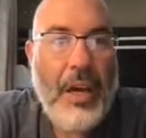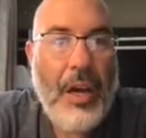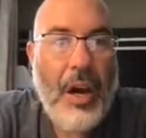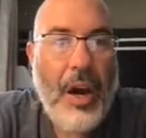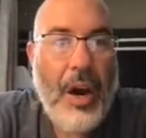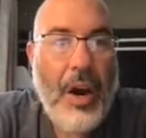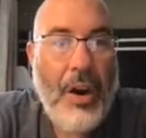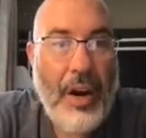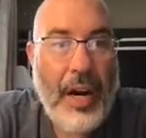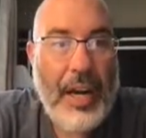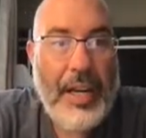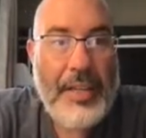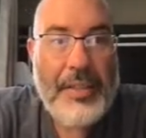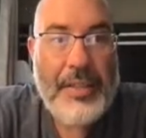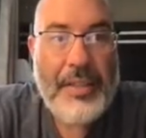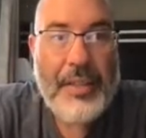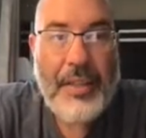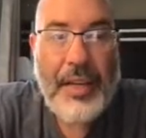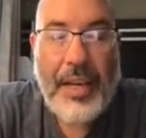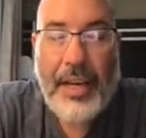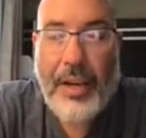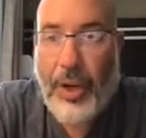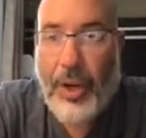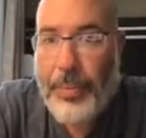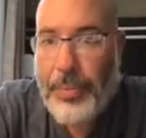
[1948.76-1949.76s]
All right.
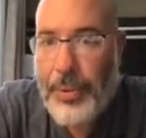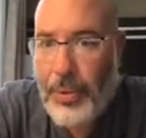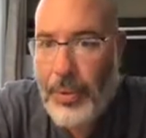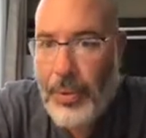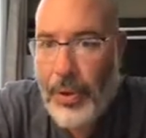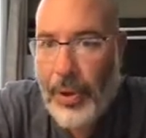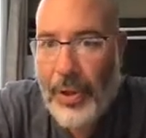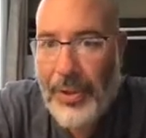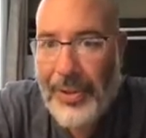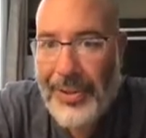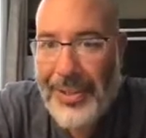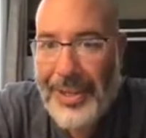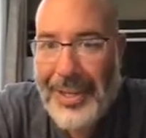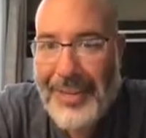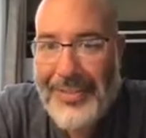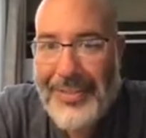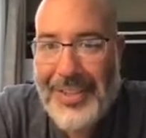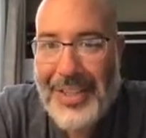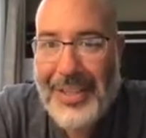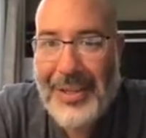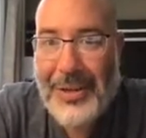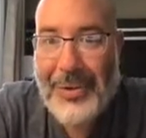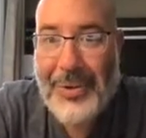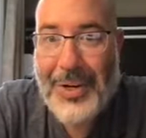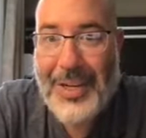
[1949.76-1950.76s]
I hope you all are
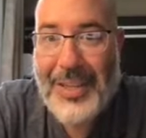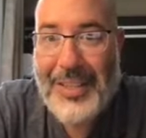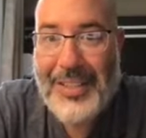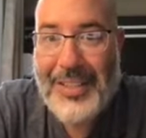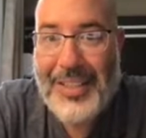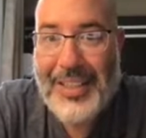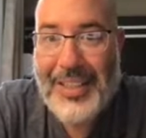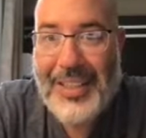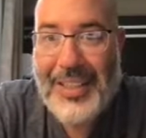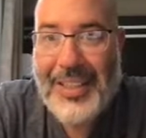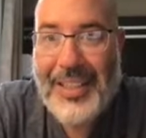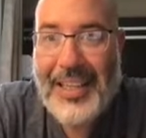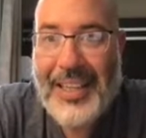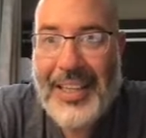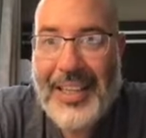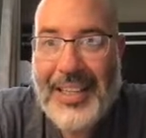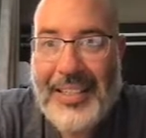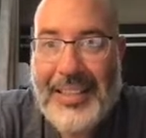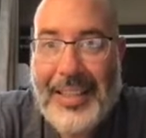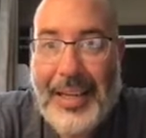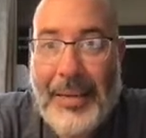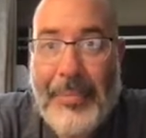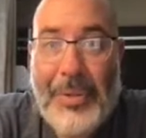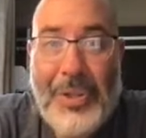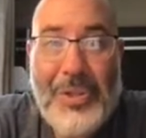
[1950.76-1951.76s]
having a great day,
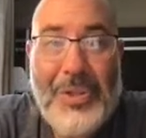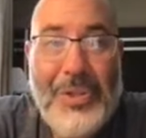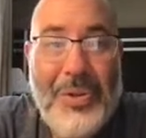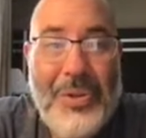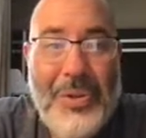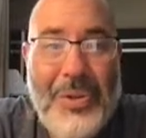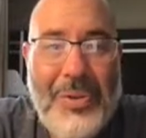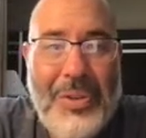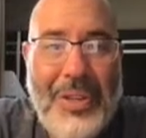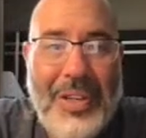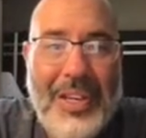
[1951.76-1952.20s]
and I miss you.